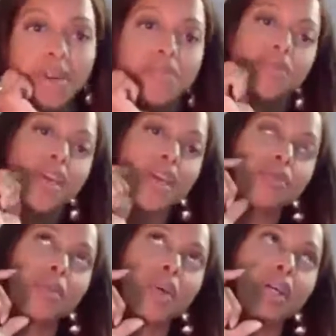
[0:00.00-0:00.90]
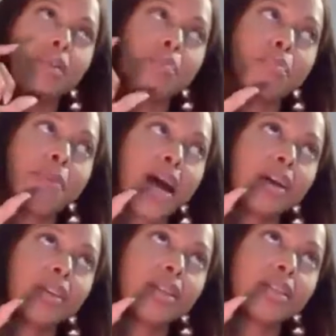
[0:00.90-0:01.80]
my favorite
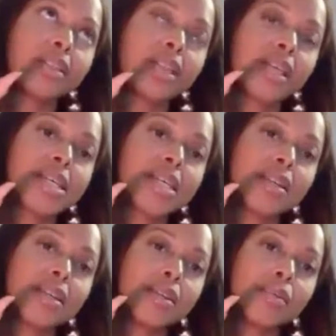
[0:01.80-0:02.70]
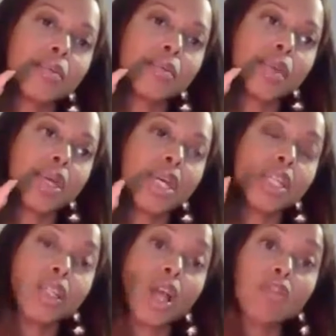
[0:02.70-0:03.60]
balance in
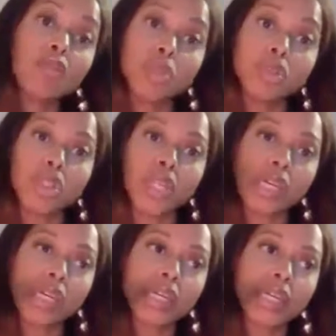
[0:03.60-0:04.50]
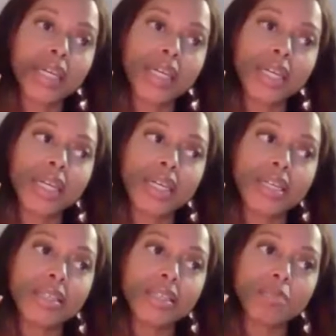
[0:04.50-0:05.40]
love music
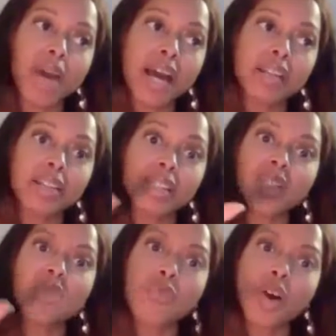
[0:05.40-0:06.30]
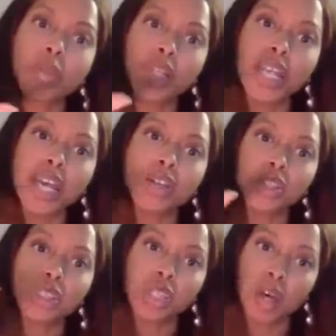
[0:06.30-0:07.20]
is balancing the feminine
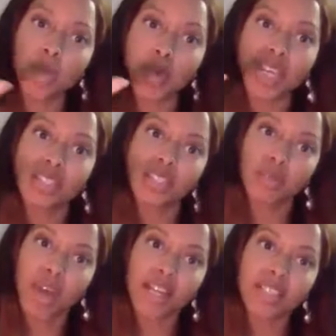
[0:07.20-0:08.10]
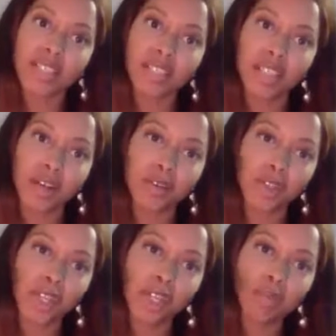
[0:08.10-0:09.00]
energy up against the masculine
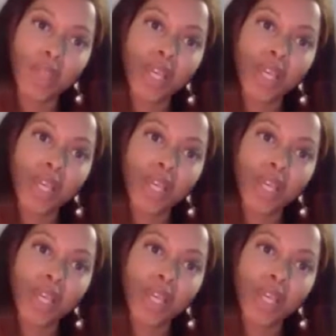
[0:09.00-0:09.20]
energy.